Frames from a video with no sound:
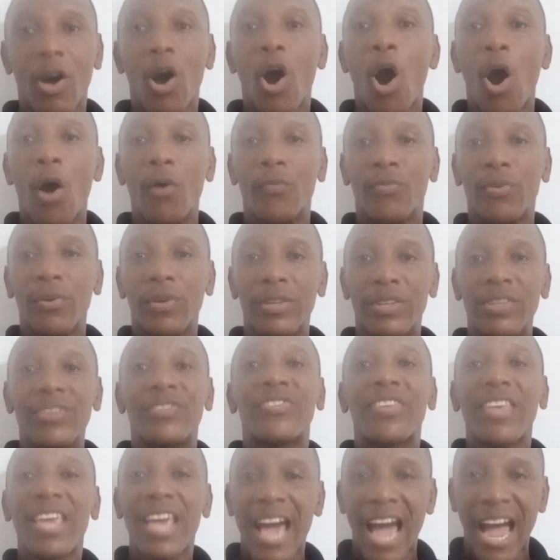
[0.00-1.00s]
of the
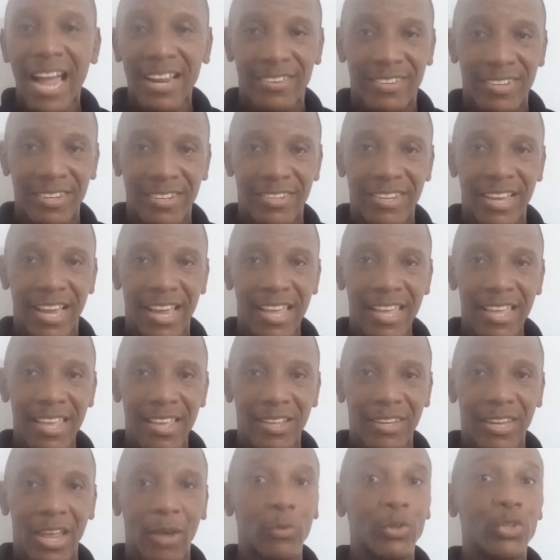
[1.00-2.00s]
CEAC data
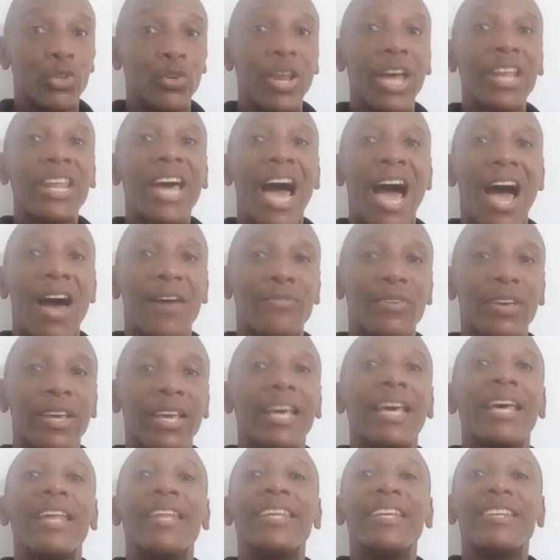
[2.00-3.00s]
that we do not have
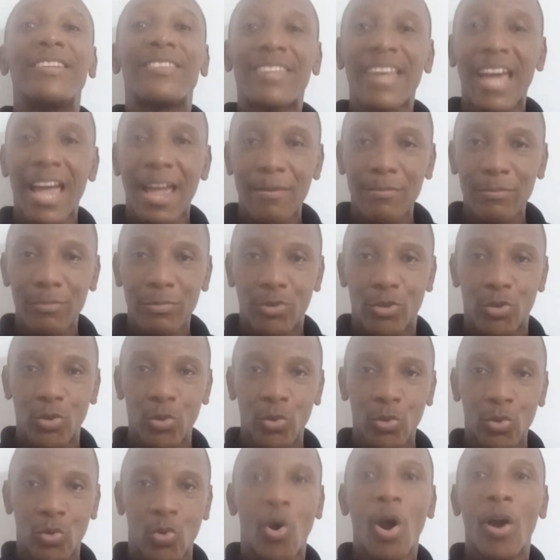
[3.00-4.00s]
the time
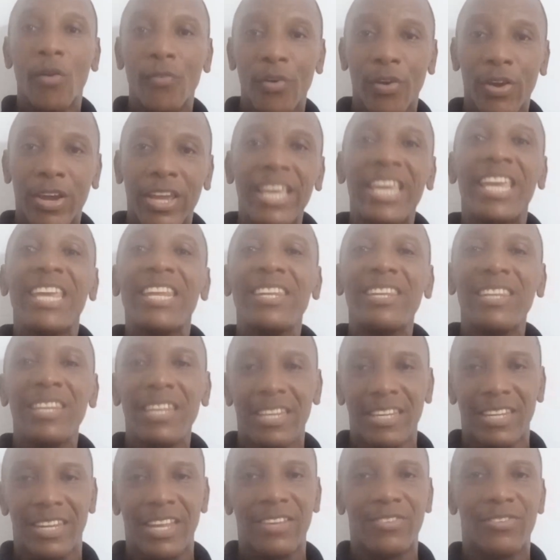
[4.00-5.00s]
to cover in
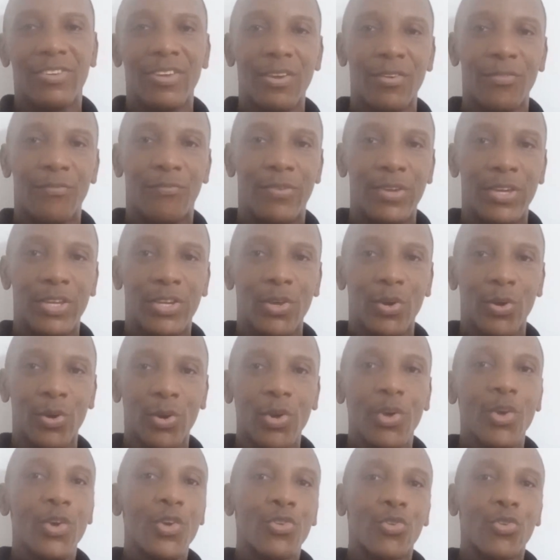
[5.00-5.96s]
this video.